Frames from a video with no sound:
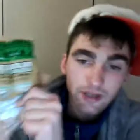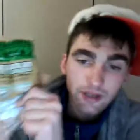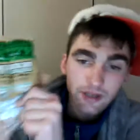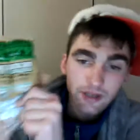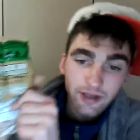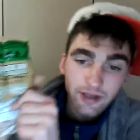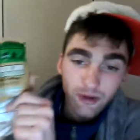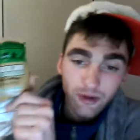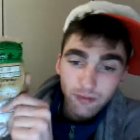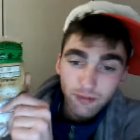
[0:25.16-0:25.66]

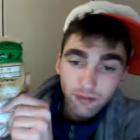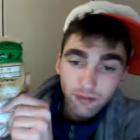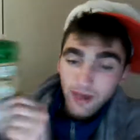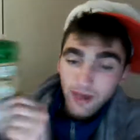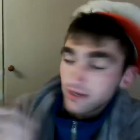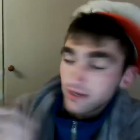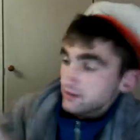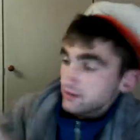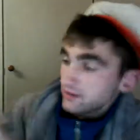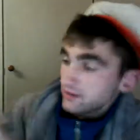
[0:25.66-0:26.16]
Now on the
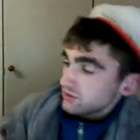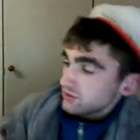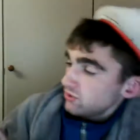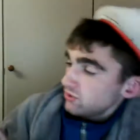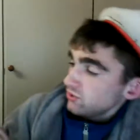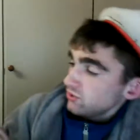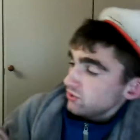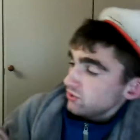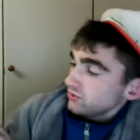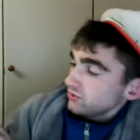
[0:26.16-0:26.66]
packet it's
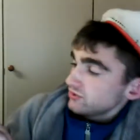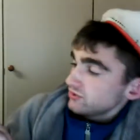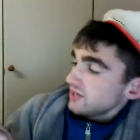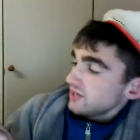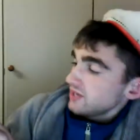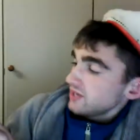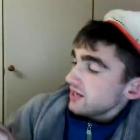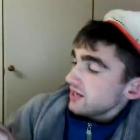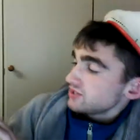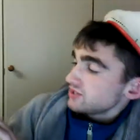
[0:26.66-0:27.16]
called
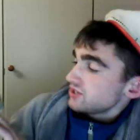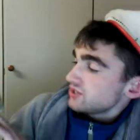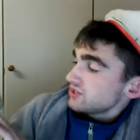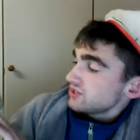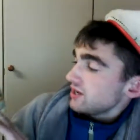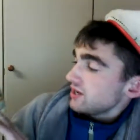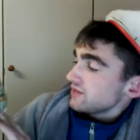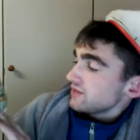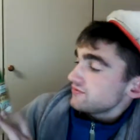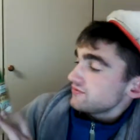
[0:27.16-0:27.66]
Ga
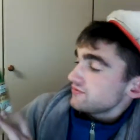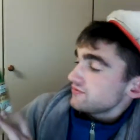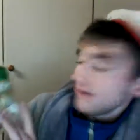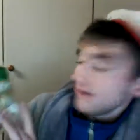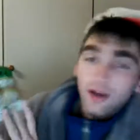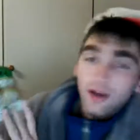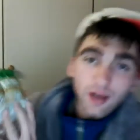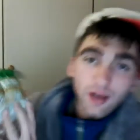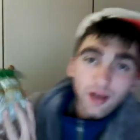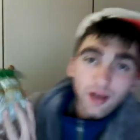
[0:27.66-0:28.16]
Chai
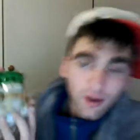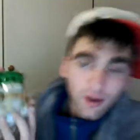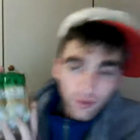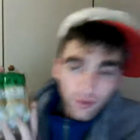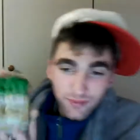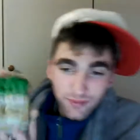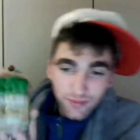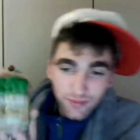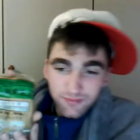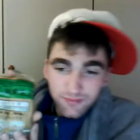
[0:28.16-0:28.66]
Fa Lao.
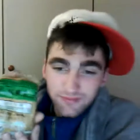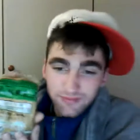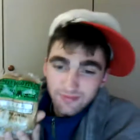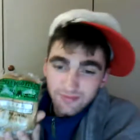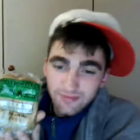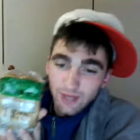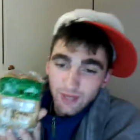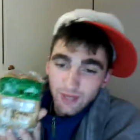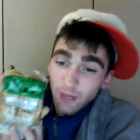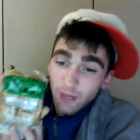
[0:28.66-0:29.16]

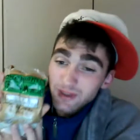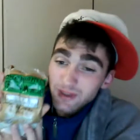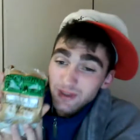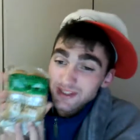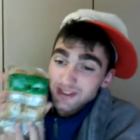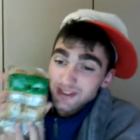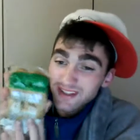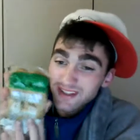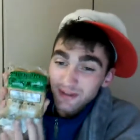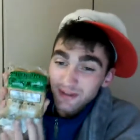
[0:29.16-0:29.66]
I hope I
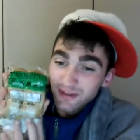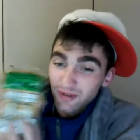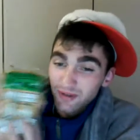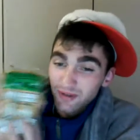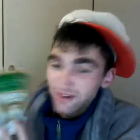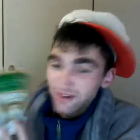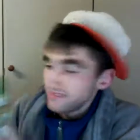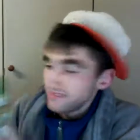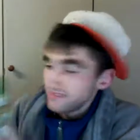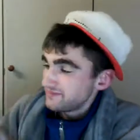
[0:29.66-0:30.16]
said that right.